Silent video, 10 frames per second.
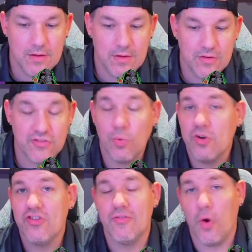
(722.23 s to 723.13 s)

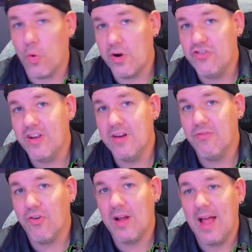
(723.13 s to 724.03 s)
source of origin
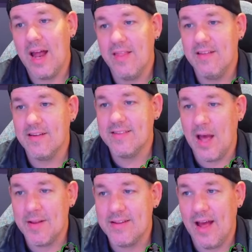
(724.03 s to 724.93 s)
for a lot of these
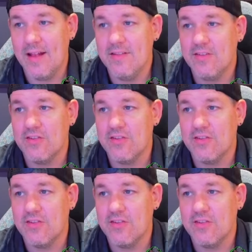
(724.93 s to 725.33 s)
automatons.